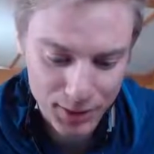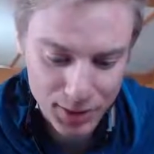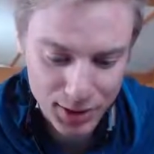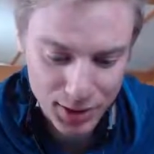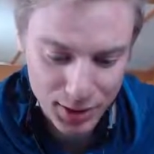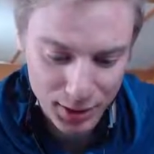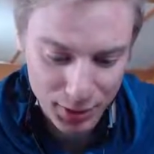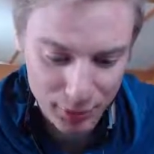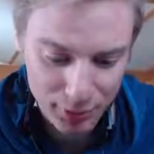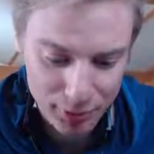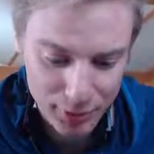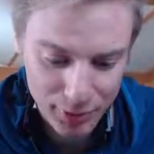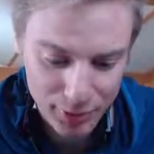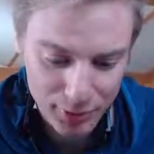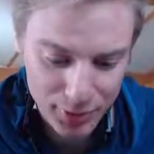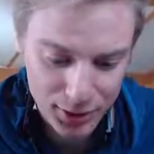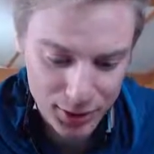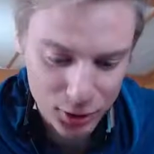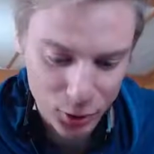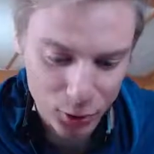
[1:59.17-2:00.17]
this stuff,
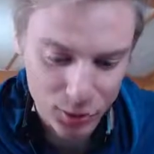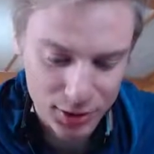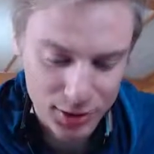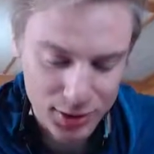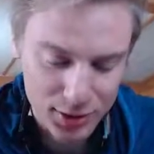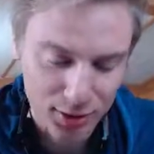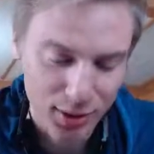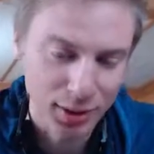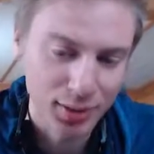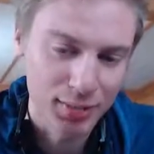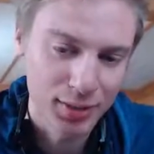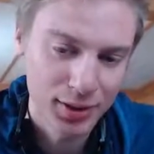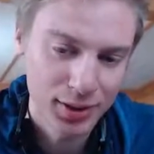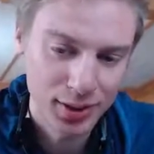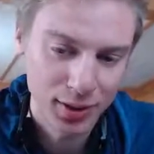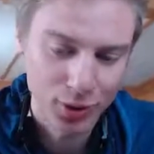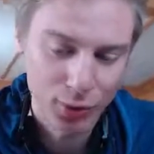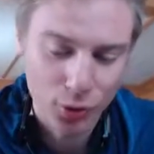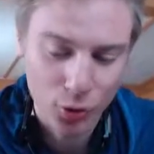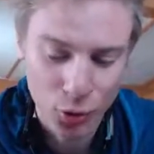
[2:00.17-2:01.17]
maybe let's open this. I
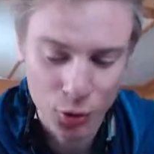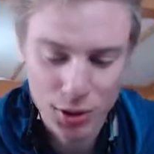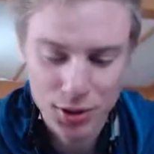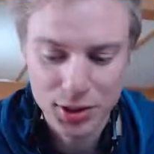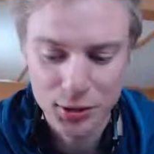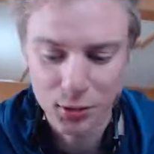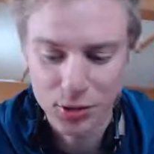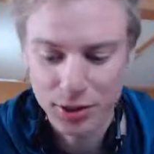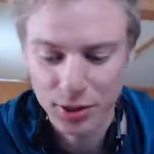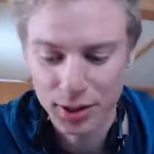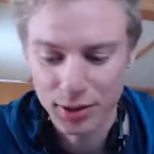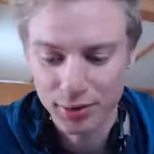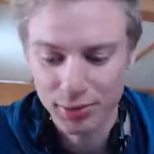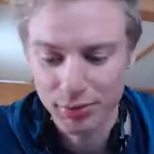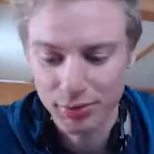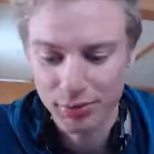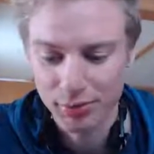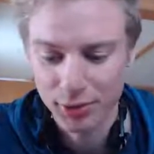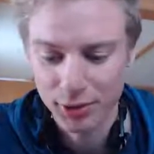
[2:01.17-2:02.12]
mean, of course it was a